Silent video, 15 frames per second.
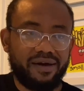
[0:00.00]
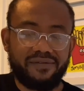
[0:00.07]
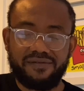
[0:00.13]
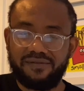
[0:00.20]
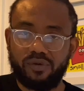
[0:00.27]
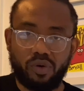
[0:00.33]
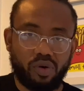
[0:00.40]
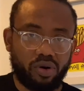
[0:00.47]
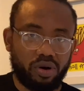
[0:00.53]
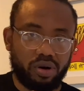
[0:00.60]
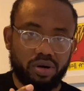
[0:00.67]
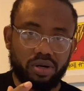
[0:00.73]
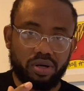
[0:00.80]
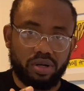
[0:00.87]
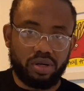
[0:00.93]
for
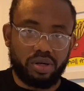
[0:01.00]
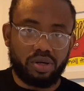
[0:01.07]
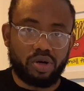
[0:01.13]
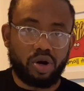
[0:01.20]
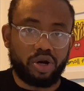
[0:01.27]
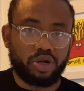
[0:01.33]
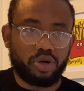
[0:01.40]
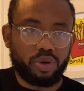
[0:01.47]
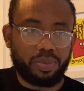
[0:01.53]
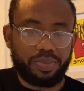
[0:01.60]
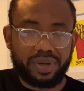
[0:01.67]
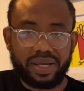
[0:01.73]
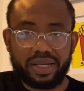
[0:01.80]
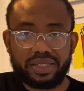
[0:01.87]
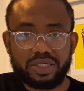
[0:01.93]

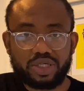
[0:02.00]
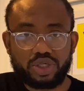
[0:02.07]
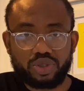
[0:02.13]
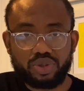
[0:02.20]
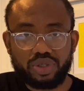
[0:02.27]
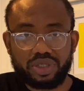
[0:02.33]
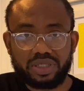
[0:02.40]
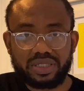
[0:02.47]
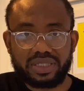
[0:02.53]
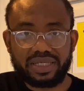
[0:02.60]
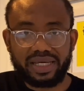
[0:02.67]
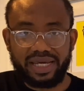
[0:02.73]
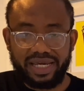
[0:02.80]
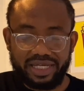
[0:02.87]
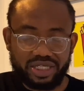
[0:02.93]
non-European students,
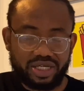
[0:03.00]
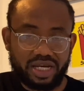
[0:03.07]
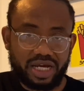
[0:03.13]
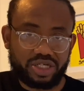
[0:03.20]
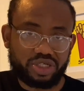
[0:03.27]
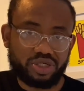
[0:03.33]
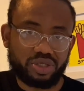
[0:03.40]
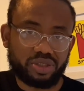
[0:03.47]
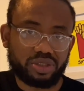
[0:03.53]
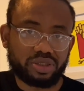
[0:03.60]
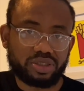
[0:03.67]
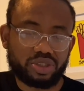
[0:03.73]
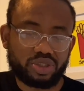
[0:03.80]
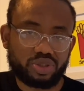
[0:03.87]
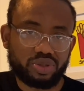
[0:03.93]
international
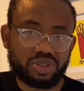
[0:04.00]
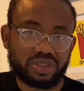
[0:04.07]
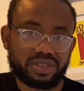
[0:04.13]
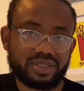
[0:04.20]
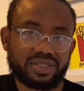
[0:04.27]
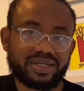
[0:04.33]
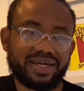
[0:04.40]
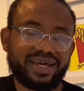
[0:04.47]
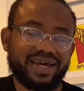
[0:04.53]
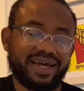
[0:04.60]
students,